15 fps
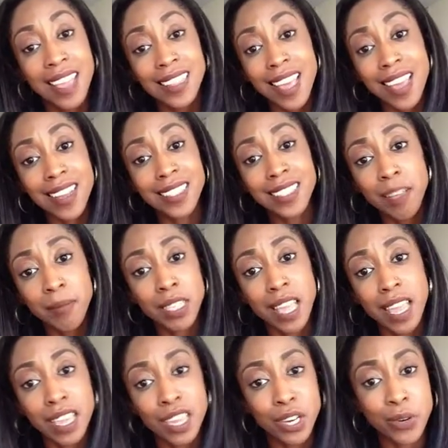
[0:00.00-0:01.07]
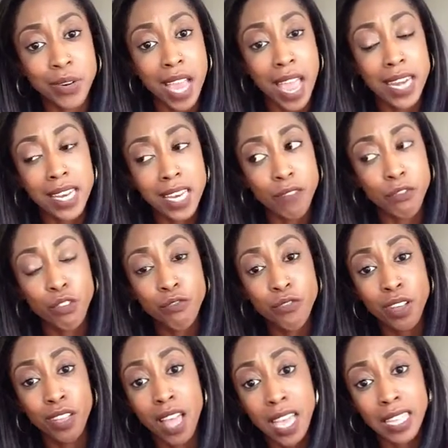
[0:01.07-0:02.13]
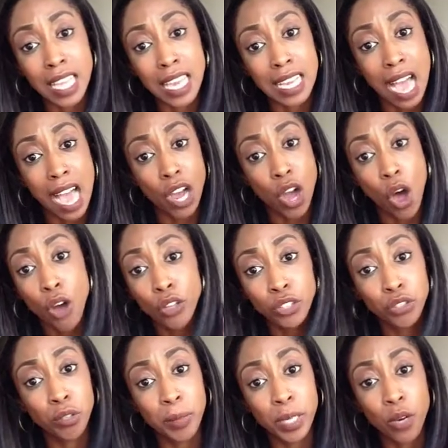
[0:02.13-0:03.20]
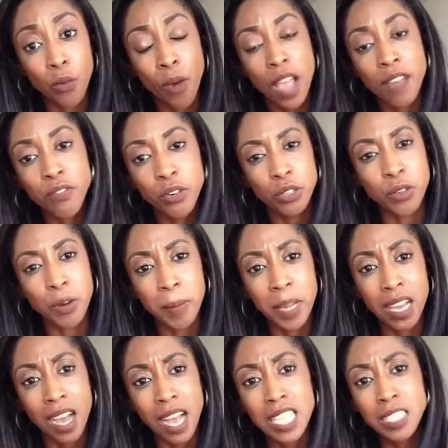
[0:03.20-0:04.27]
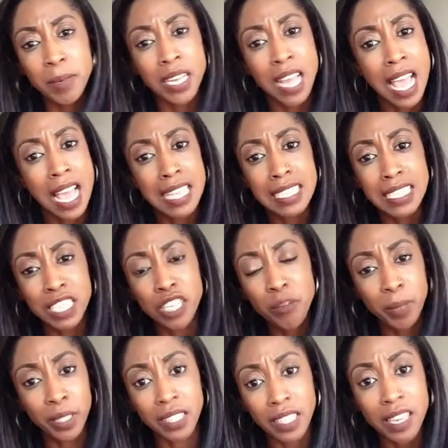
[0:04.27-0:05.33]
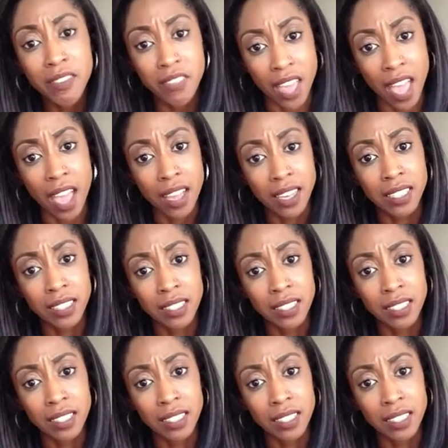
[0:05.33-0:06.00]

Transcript: That is something that he created. And if you feel like that God called you to be a wife or to be a husband, still believe that.